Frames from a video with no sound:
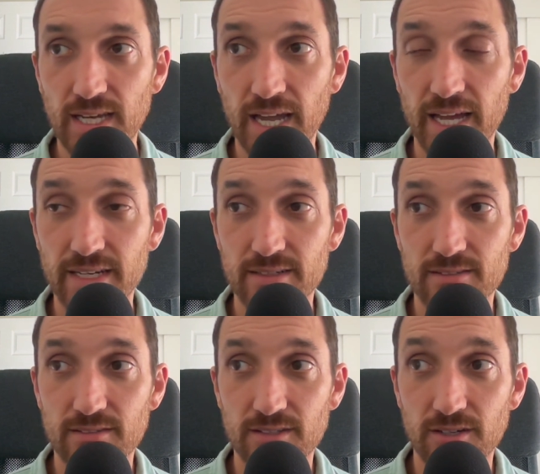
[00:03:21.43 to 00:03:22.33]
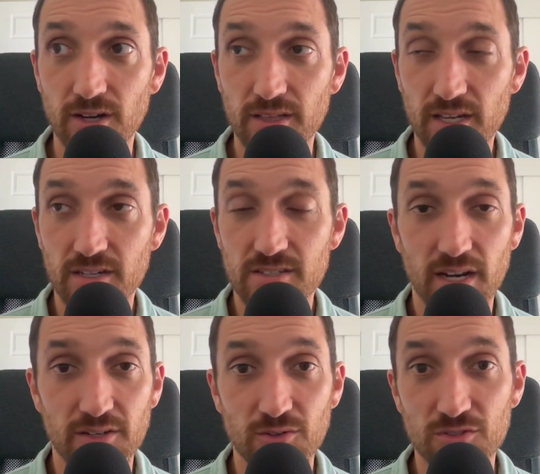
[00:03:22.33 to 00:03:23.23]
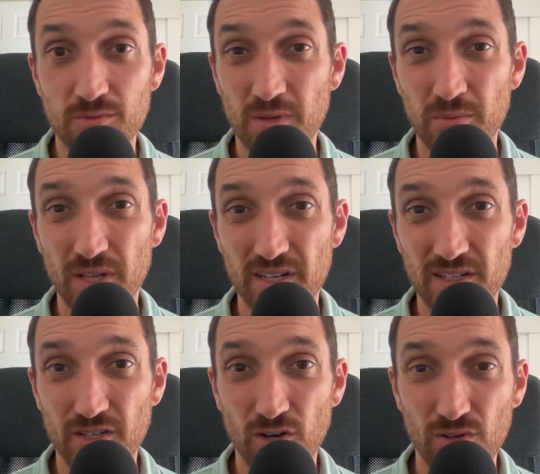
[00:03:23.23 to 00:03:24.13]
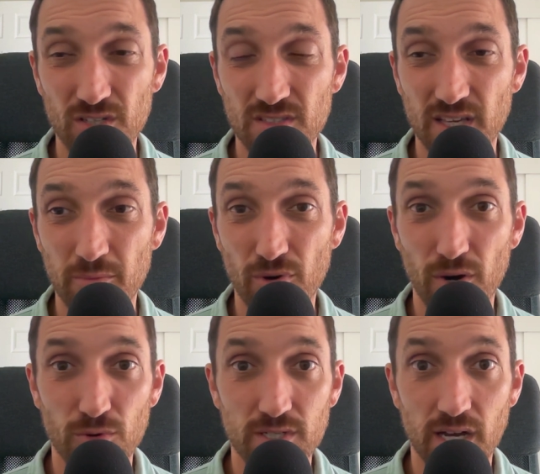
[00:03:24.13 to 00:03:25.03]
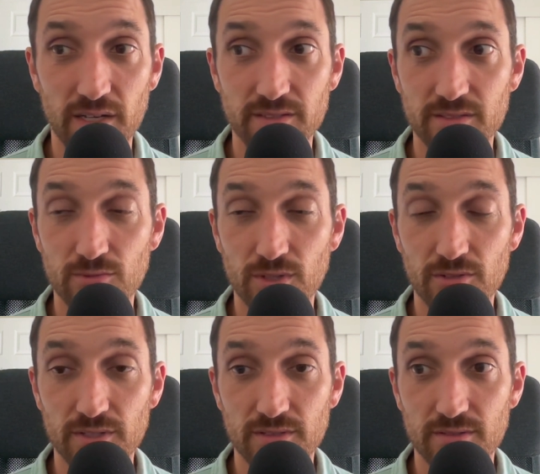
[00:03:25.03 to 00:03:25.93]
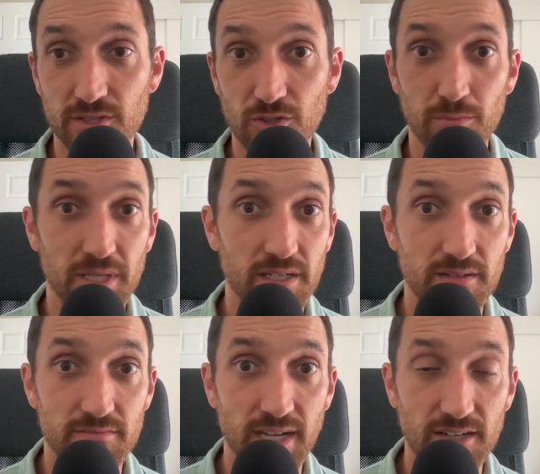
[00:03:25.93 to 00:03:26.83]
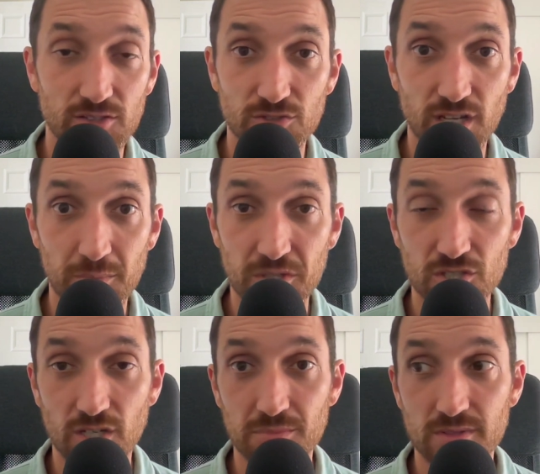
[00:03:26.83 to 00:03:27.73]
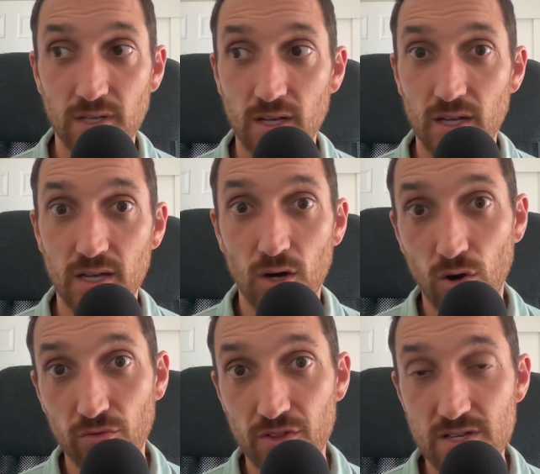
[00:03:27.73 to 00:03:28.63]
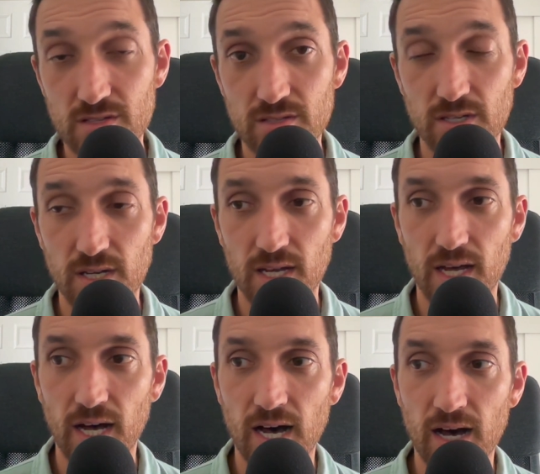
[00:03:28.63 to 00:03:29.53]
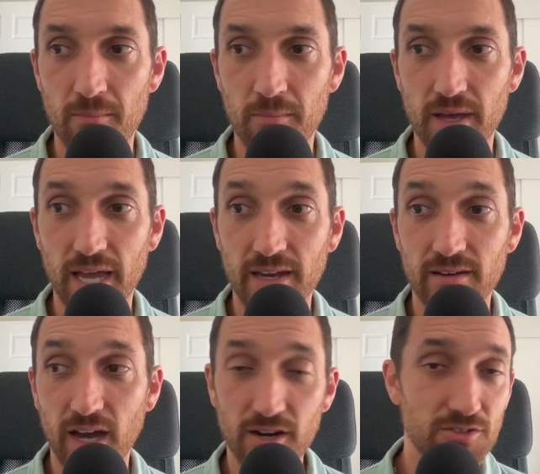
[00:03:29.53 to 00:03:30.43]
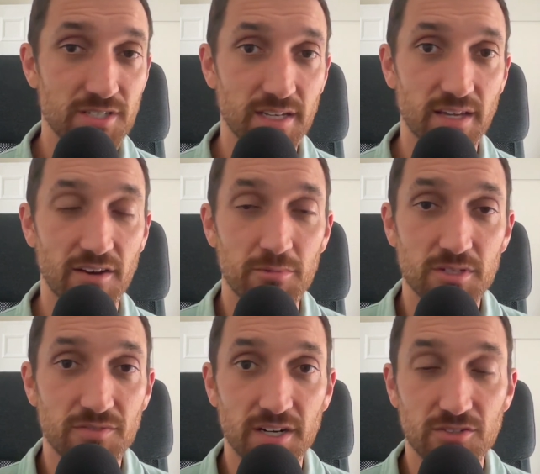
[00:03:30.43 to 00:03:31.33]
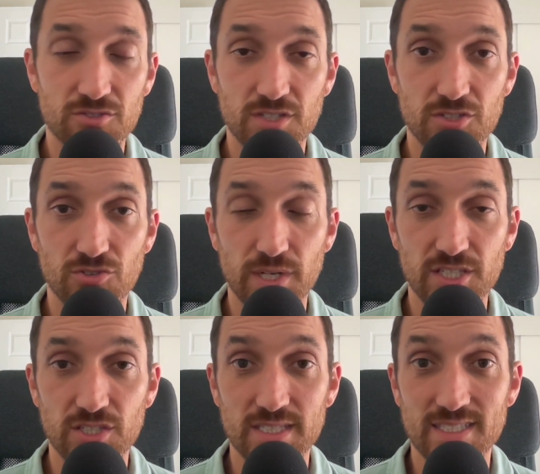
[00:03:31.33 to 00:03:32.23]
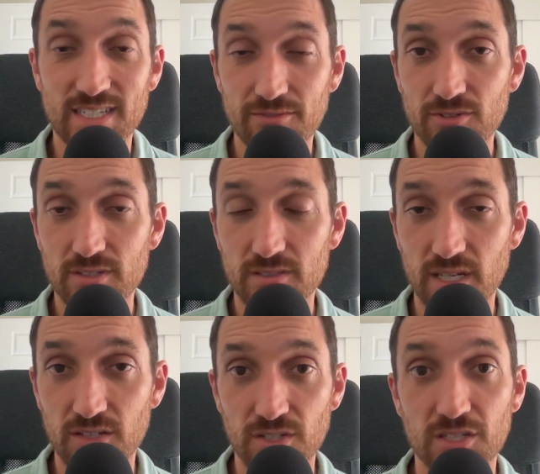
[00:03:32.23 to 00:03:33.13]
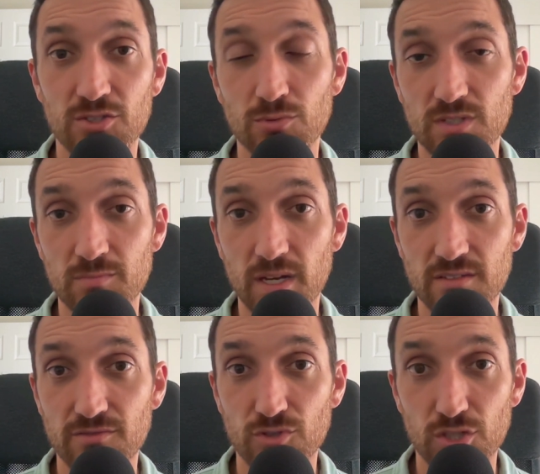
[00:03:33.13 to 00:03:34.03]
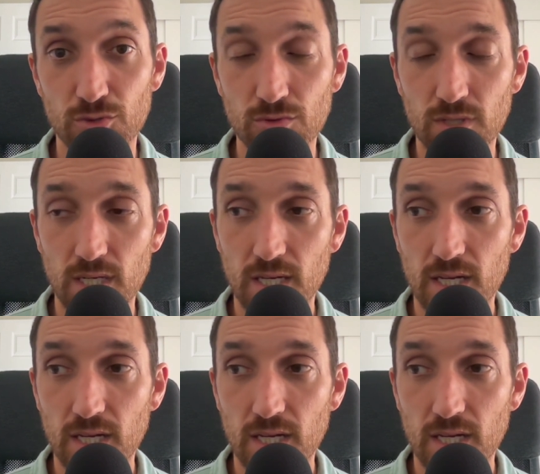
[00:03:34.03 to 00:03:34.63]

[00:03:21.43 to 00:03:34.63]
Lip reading: And, like I said, I do know some people that didn't go because they prioritized whether it's the European National Championships over this. And I understand that. Everybody's financial situation is different, and you need to do what's best for you.